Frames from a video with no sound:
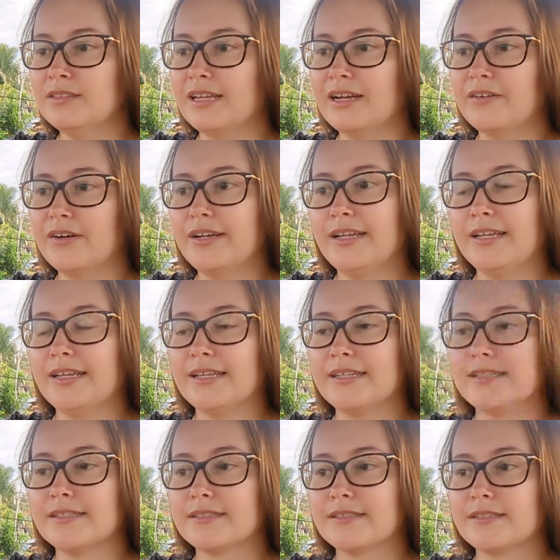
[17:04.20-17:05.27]
there
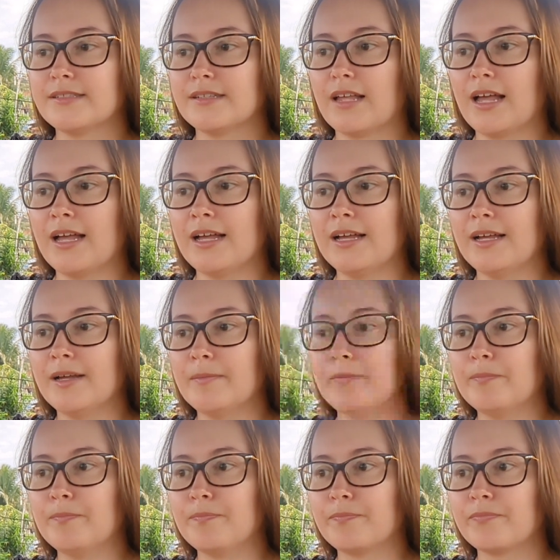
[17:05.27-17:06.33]
is
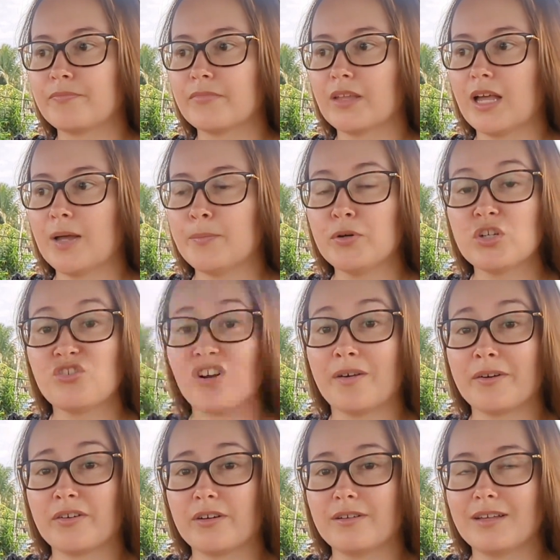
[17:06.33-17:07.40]
um, a
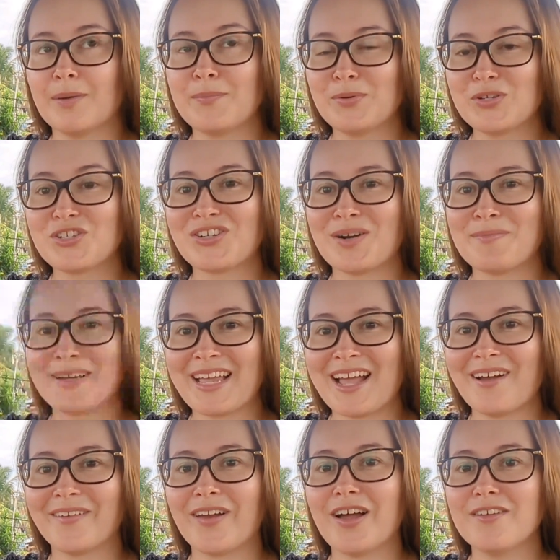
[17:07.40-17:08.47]
bookstagram a bookstagram
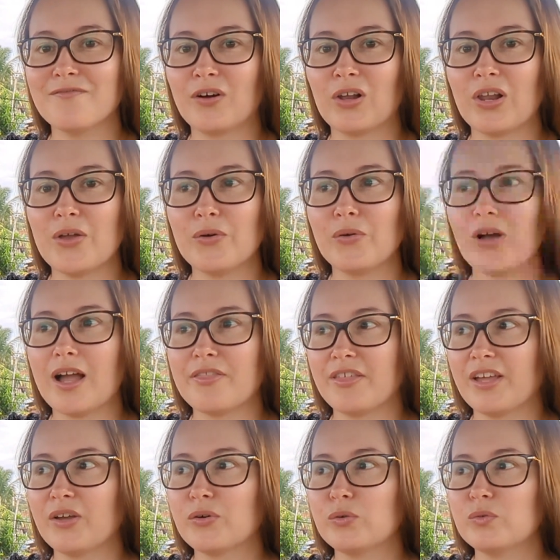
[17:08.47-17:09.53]
account I follow, I
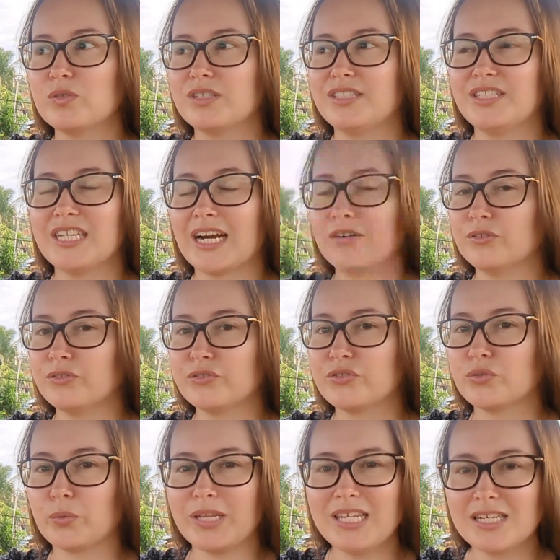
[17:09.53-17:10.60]
think called Daryl
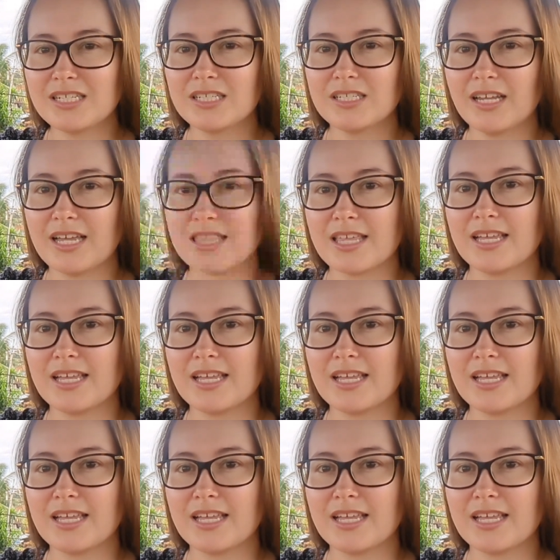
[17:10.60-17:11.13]
Sweet, I